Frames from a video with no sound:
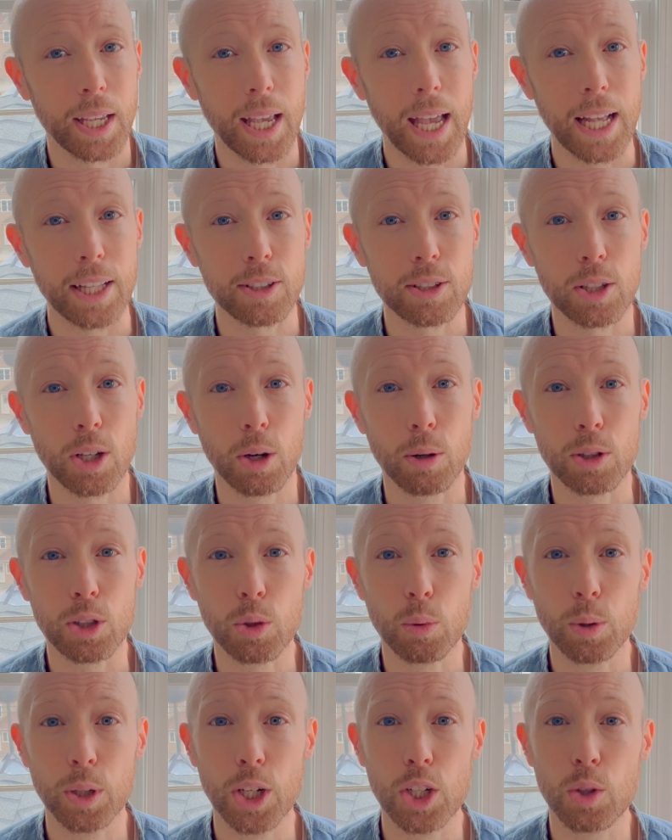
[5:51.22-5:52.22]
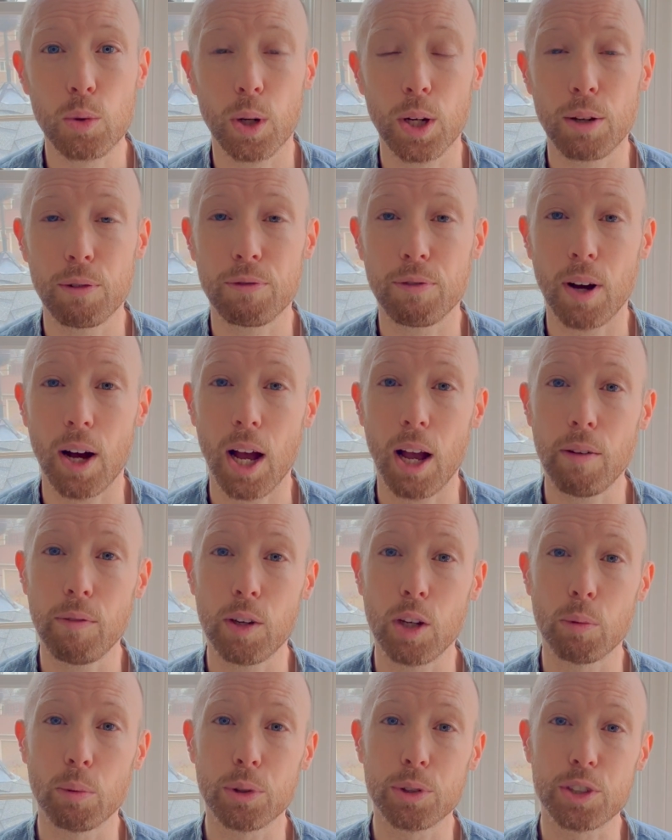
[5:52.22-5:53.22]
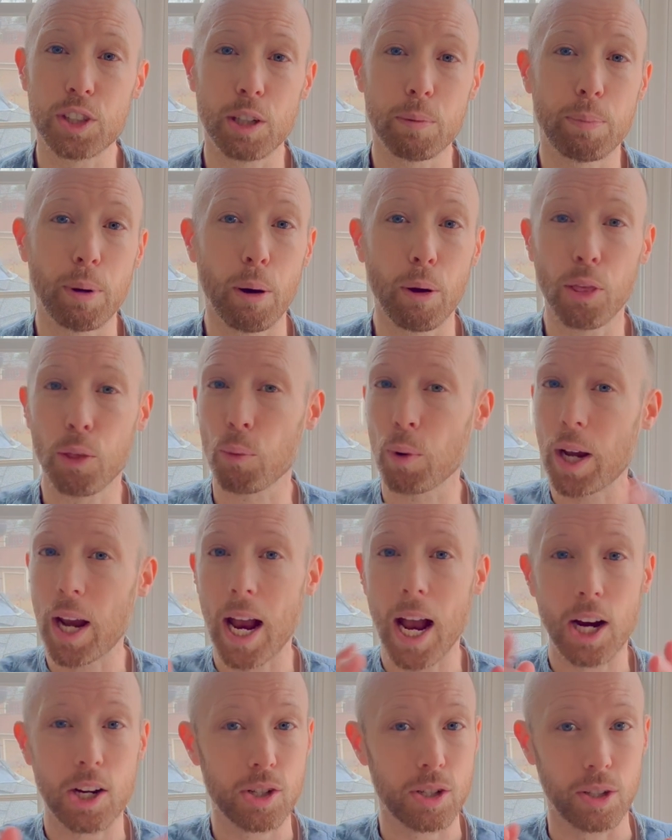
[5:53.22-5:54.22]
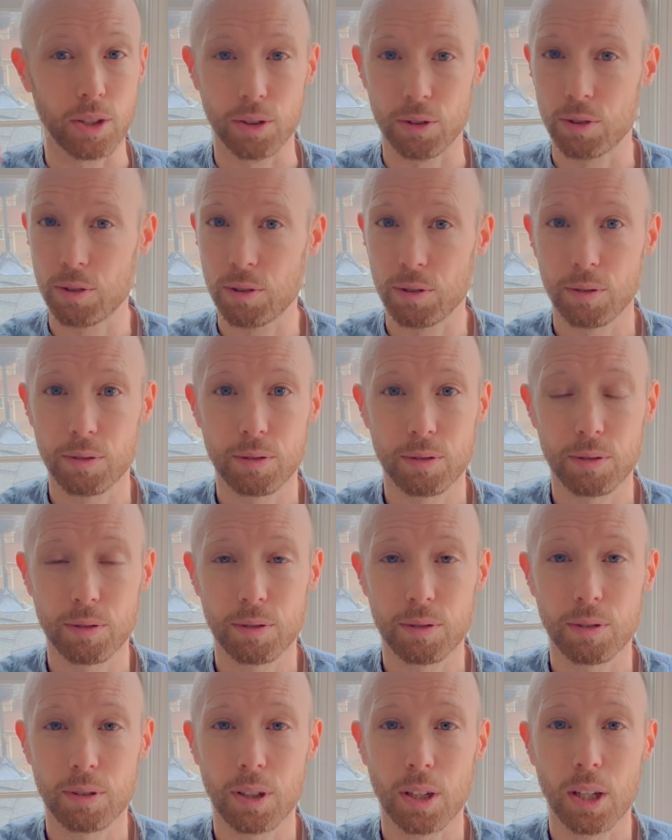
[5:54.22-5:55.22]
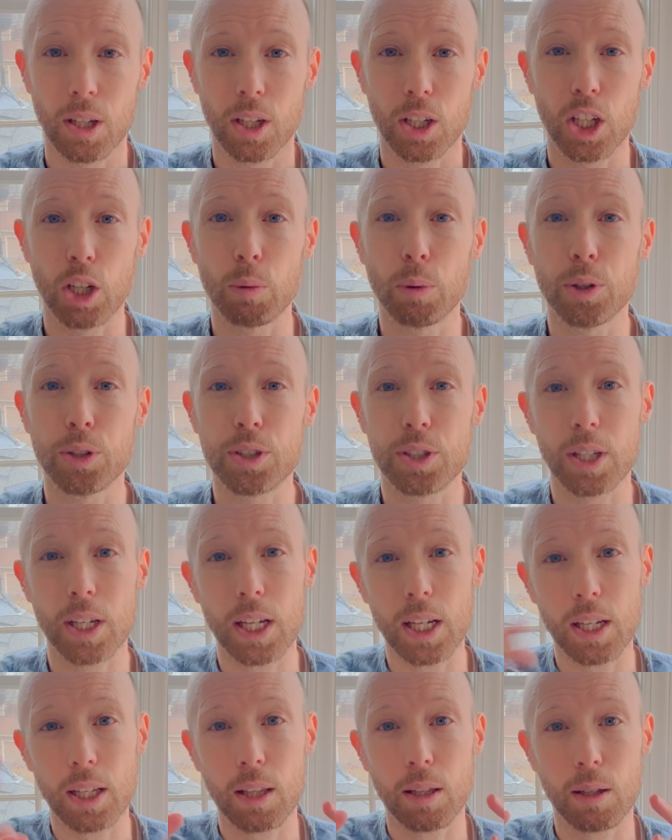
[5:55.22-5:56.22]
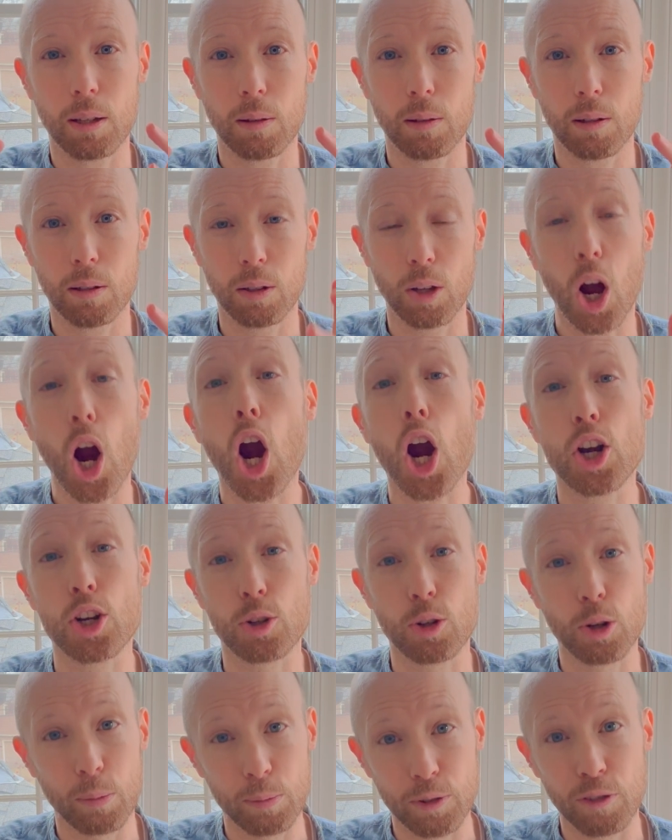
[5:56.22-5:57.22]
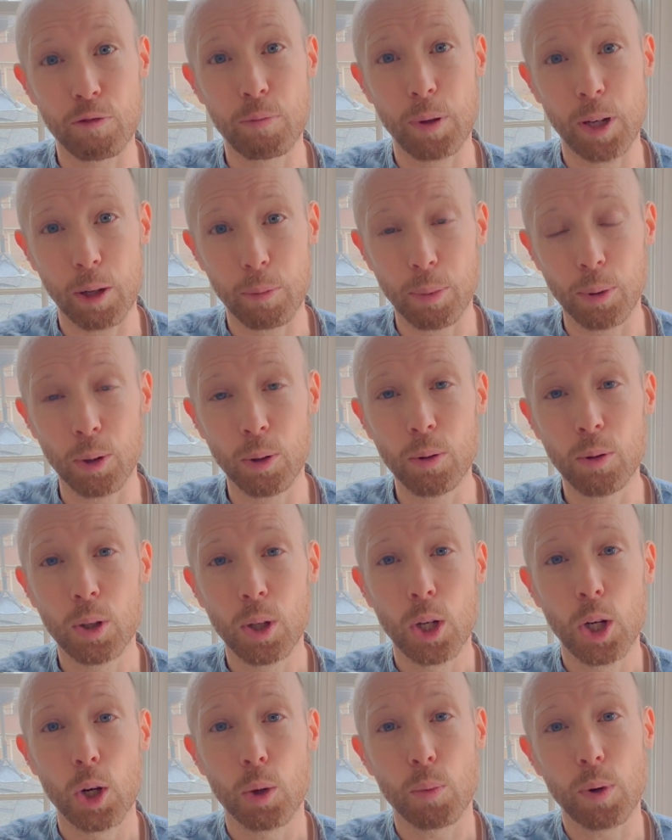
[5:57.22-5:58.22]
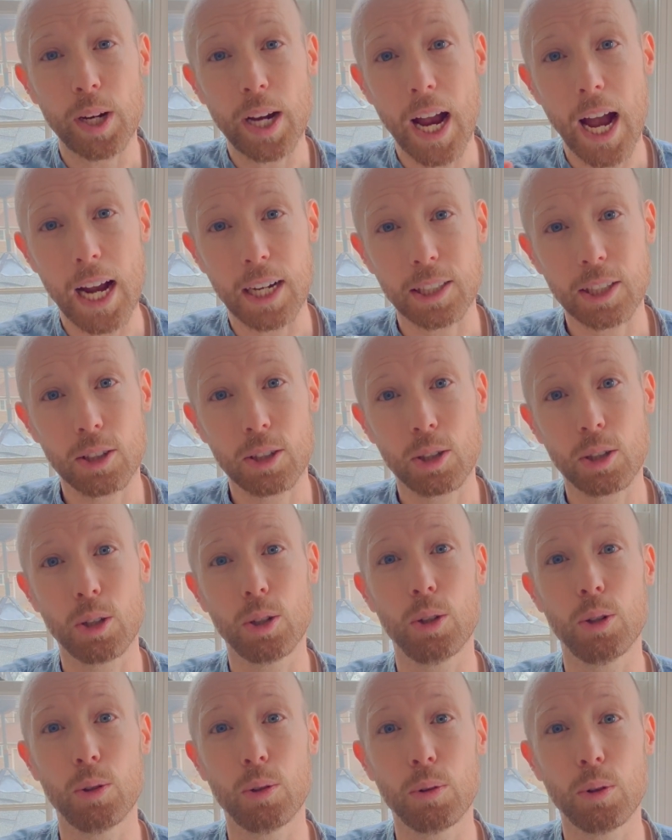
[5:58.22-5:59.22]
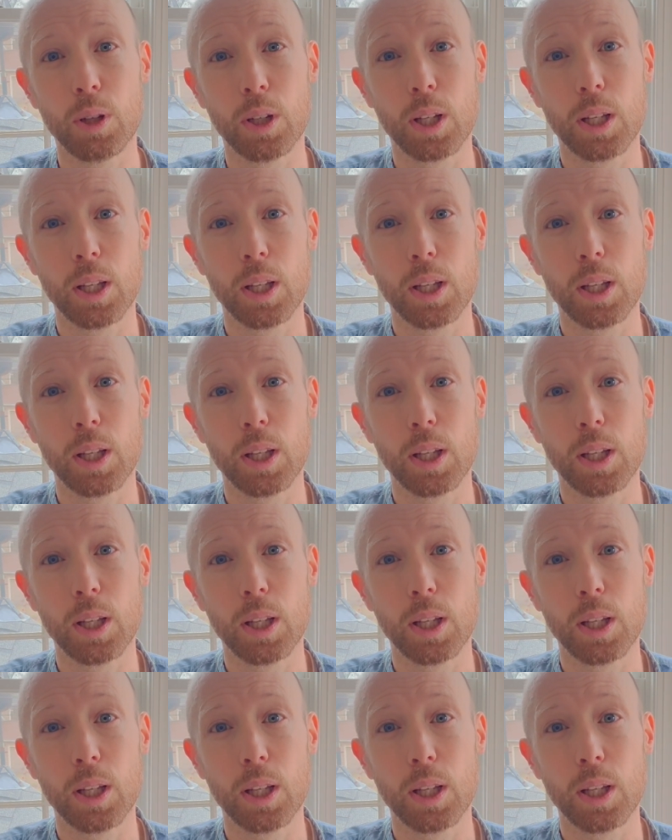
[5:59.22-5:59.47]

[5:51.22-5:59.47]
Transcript: And so in 2025, you will see both reactions. You will see large groups of people react to